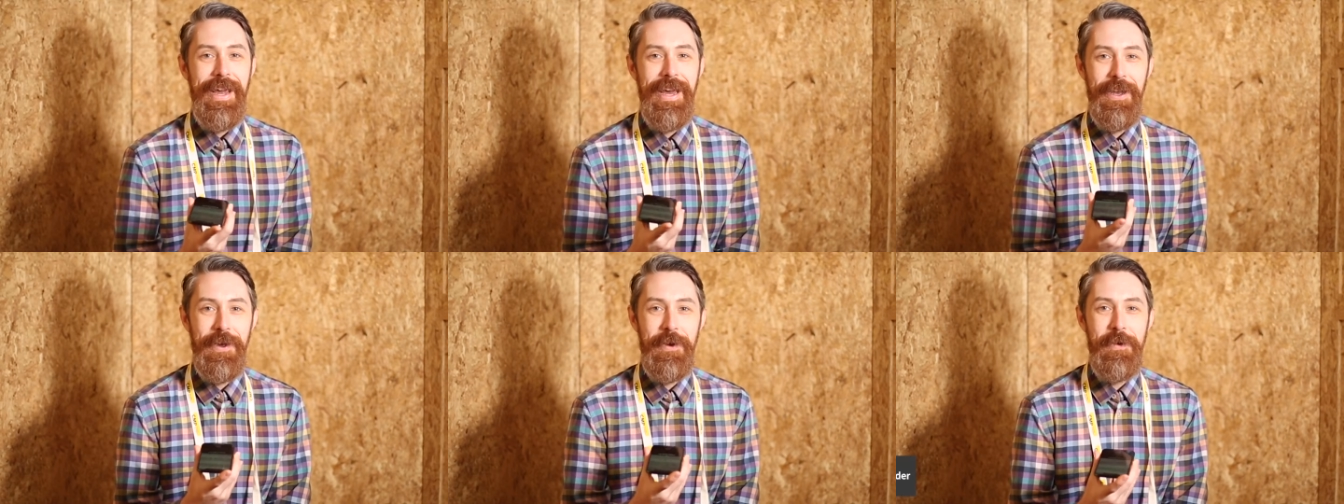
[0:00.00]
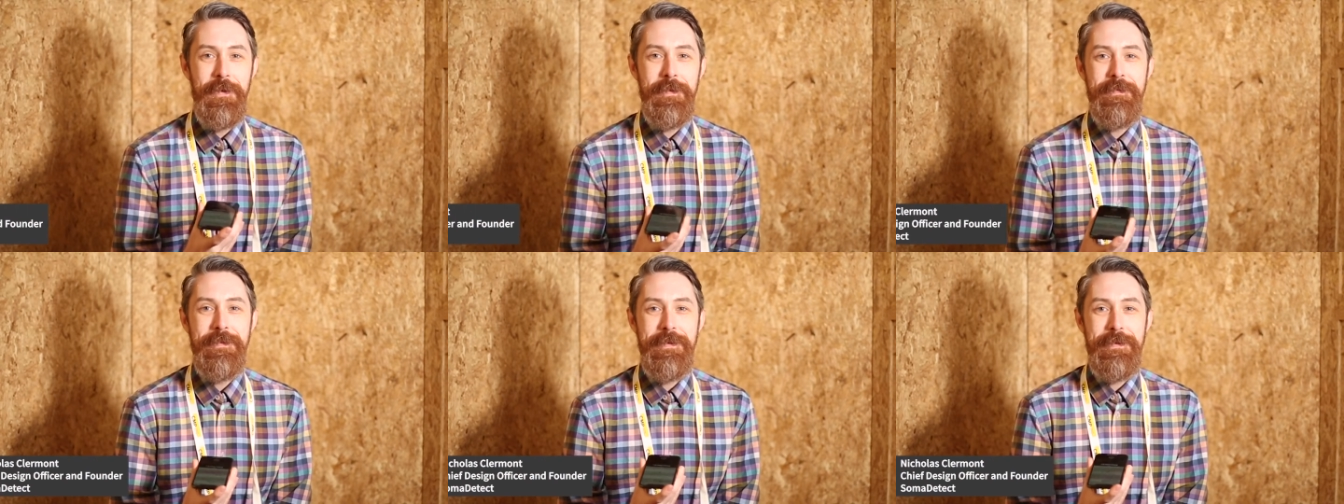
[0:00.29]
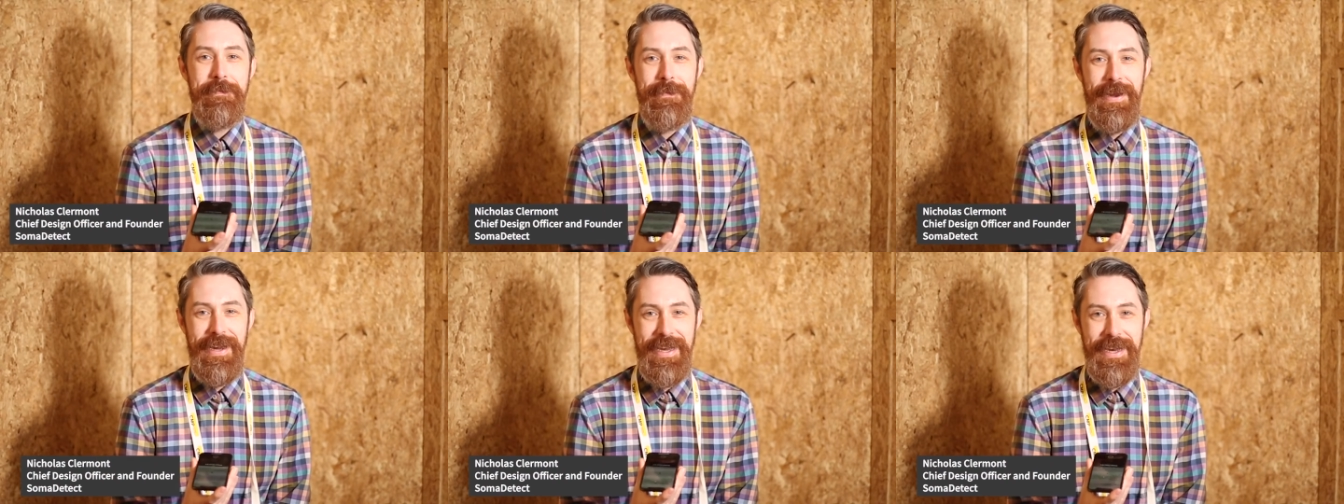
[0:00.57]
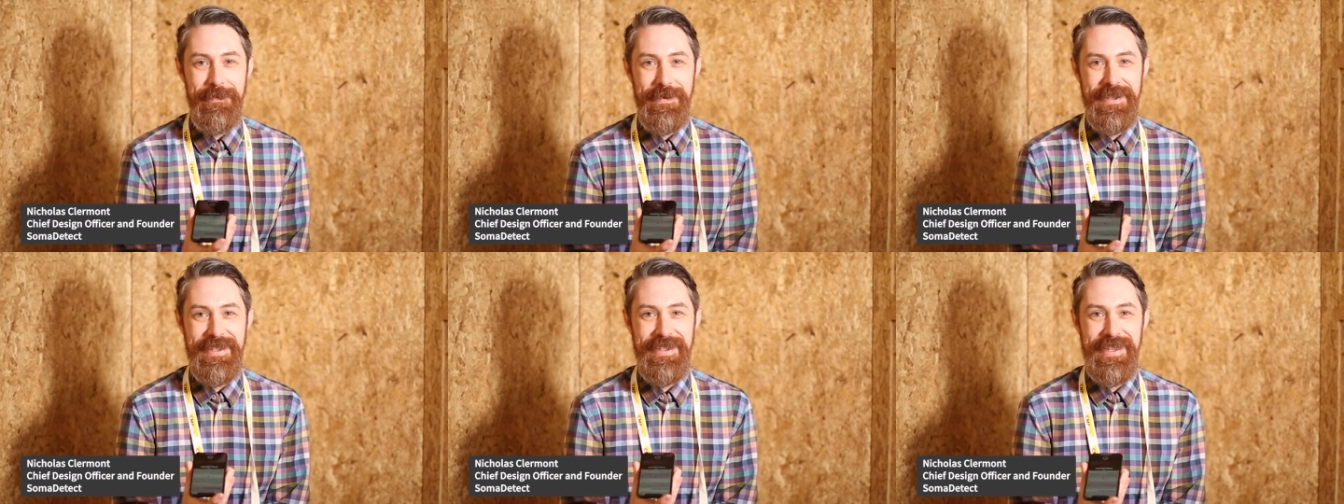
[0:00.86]
Hello, my
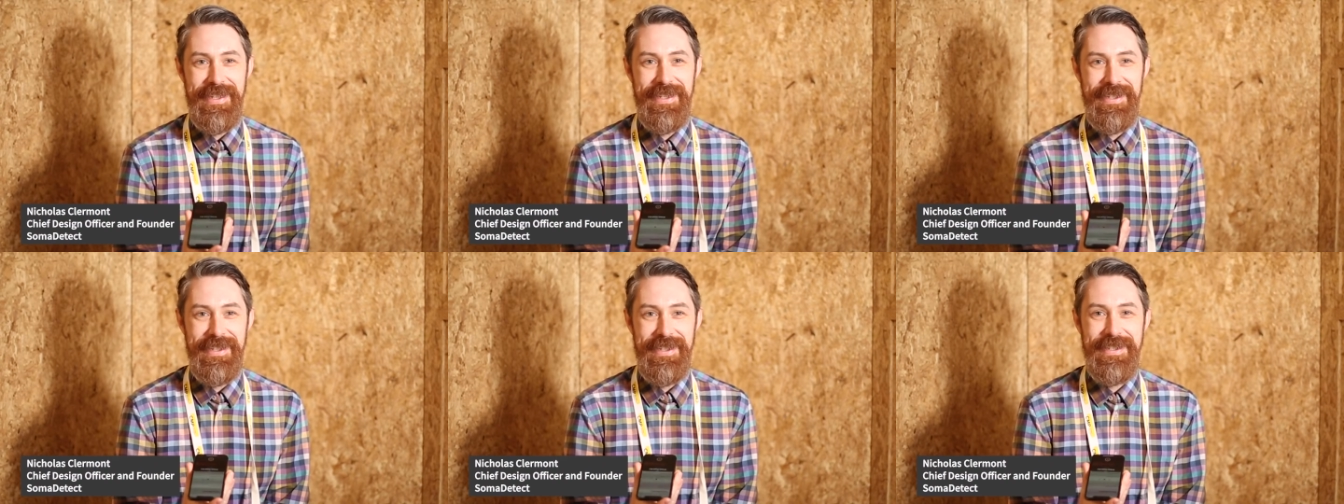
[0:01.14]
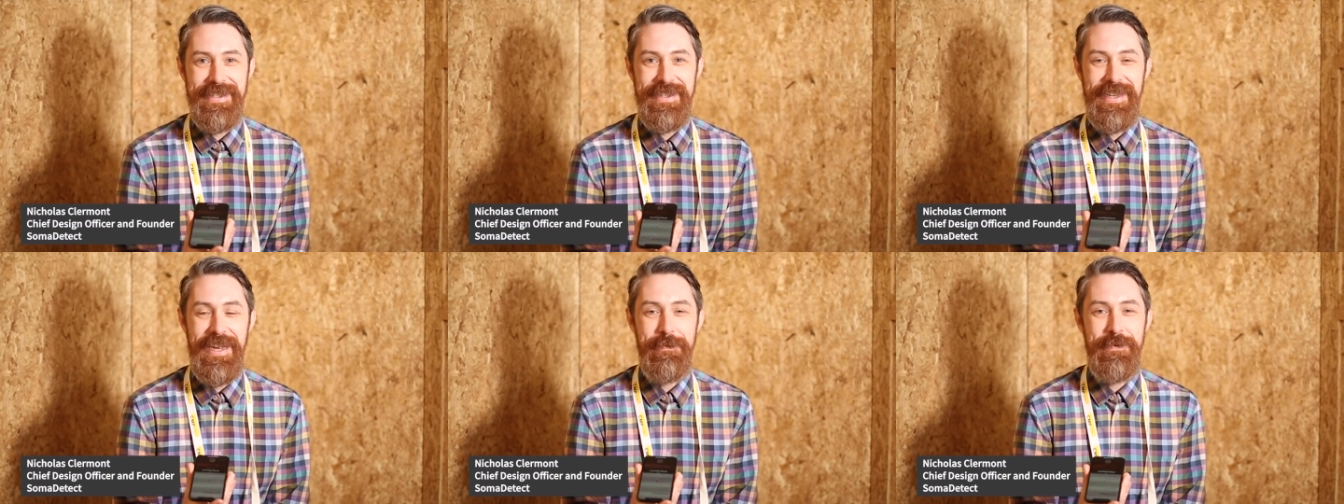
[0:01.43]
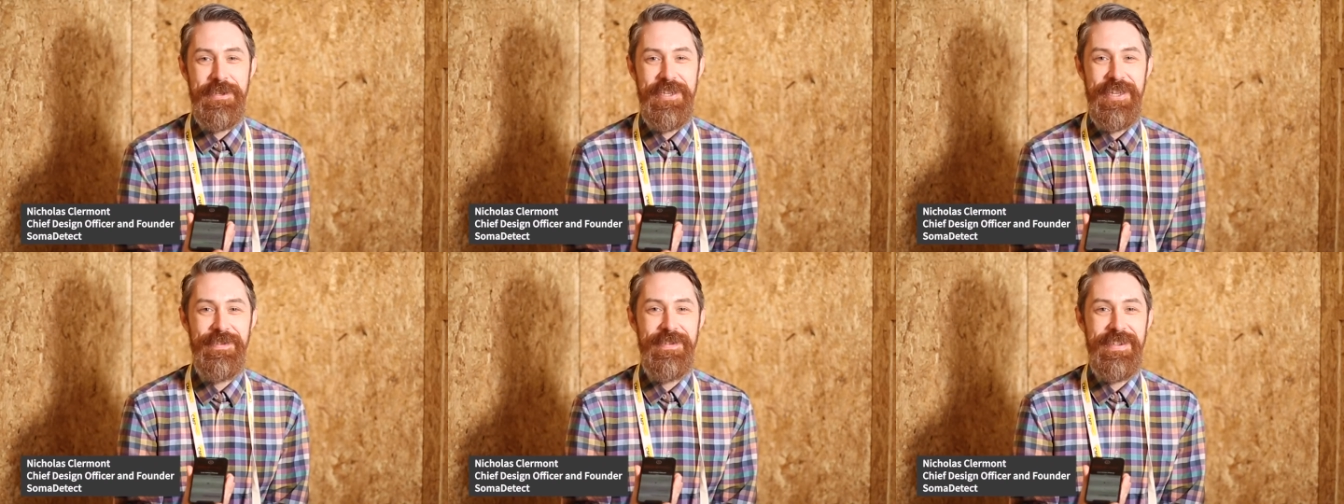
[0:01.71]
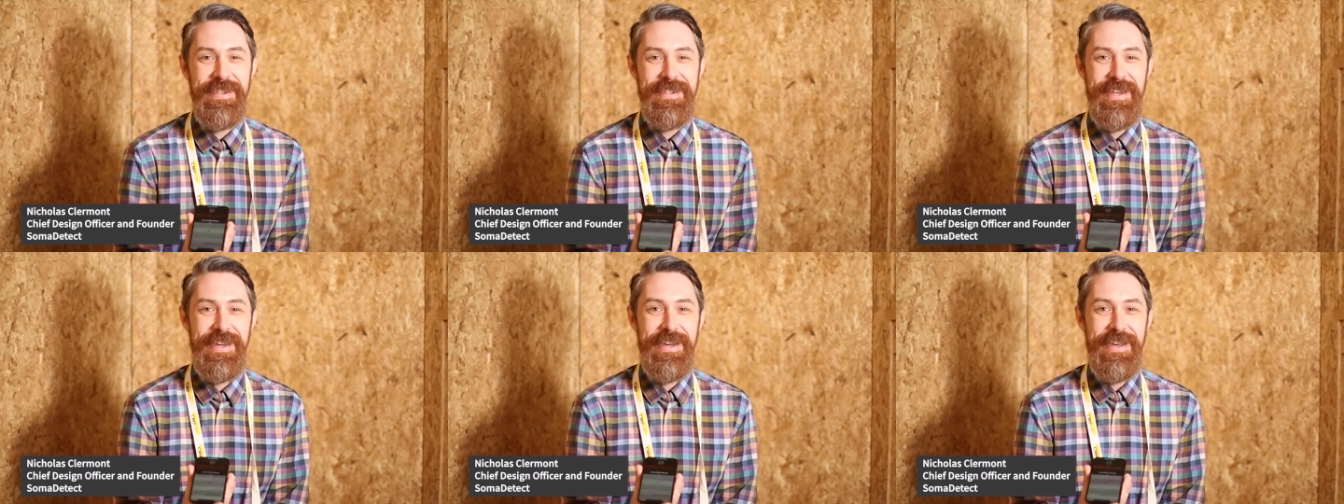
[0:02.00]
name is Nicholas and I'm Chief
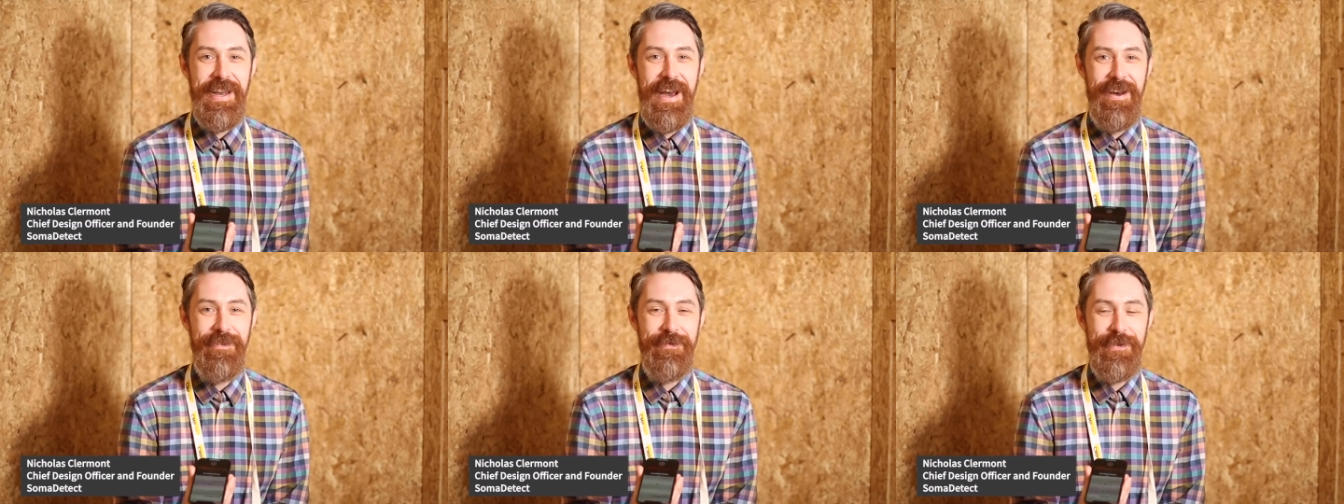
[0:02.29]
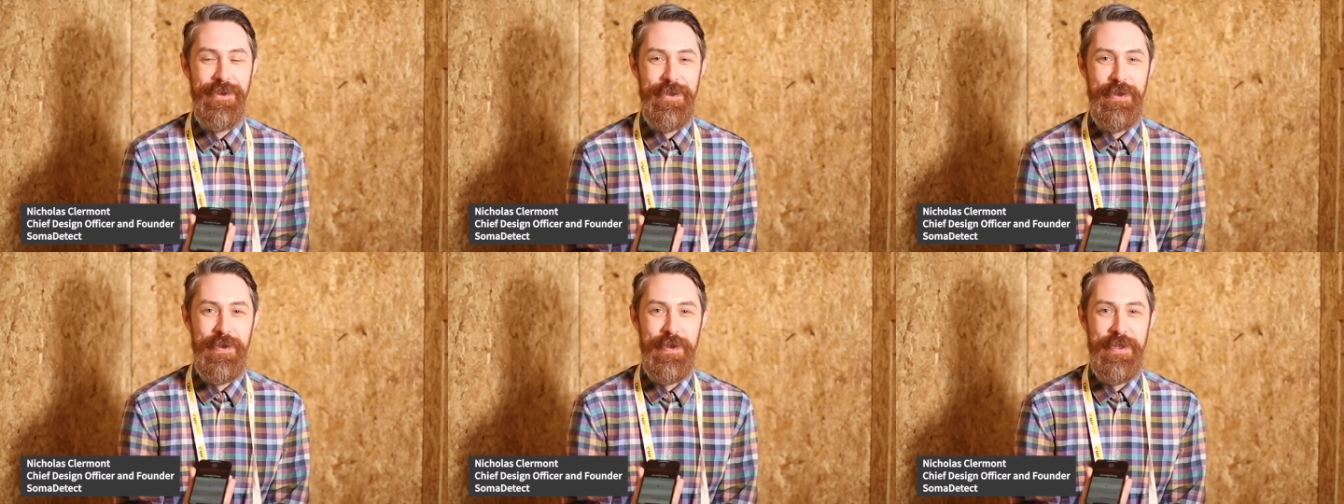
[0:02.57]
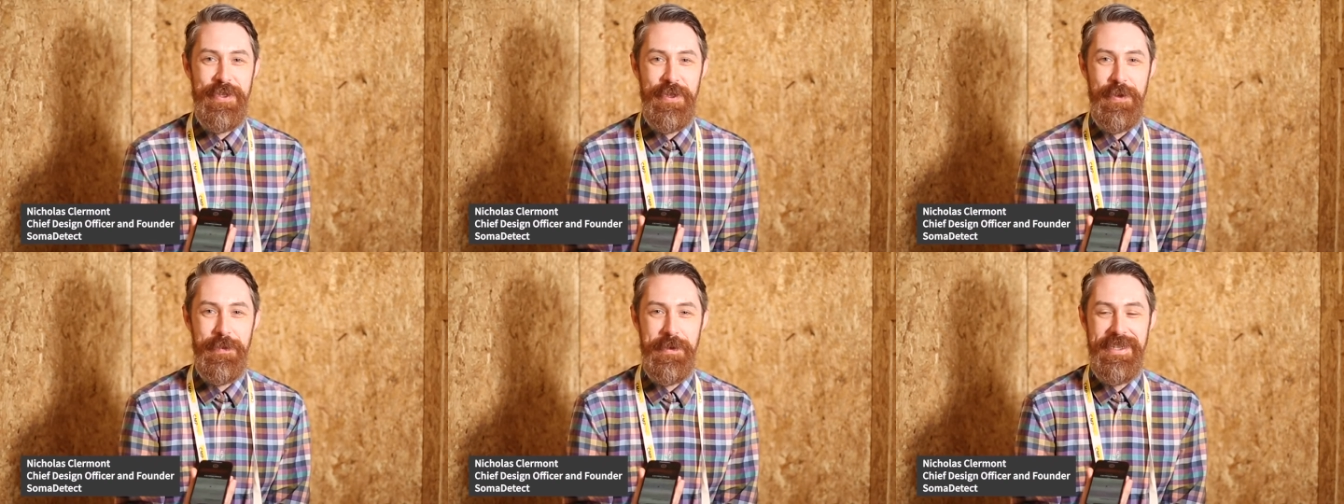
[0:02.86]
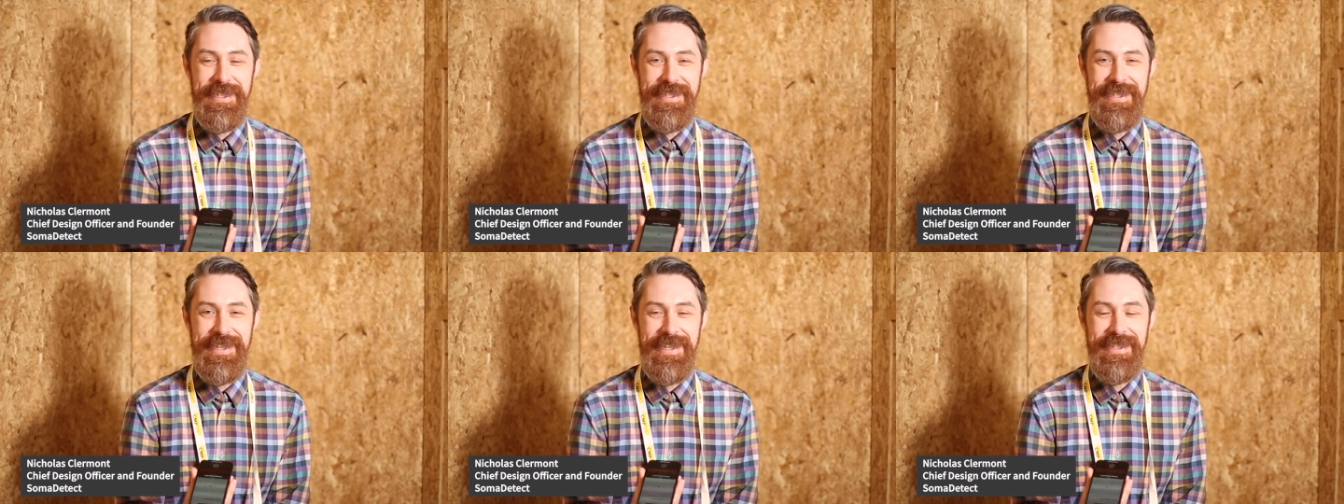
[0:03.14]
Design Officer at
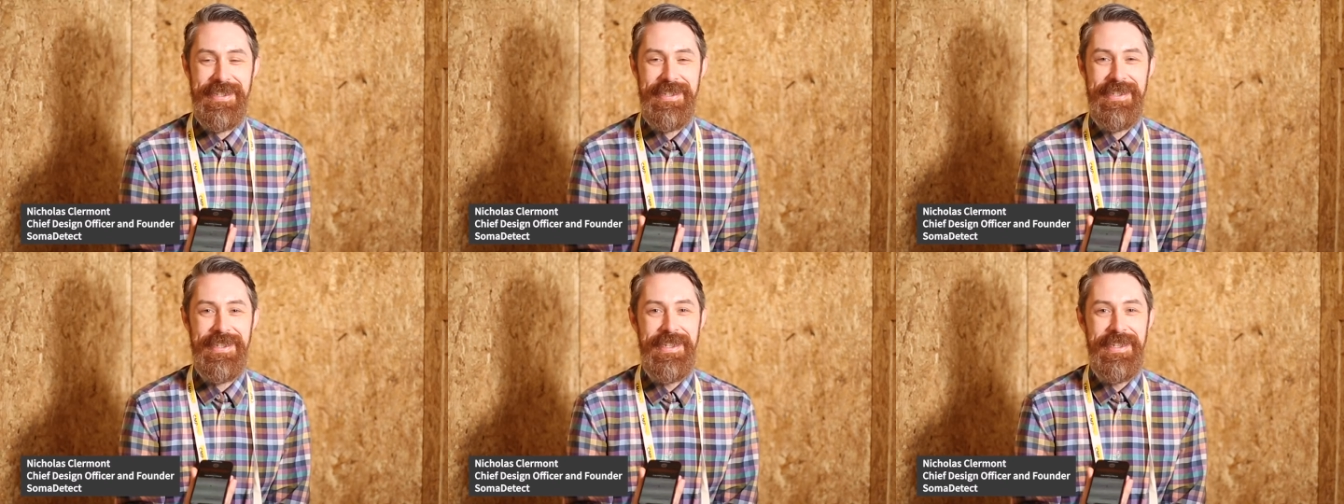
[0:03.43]
SomaDetect.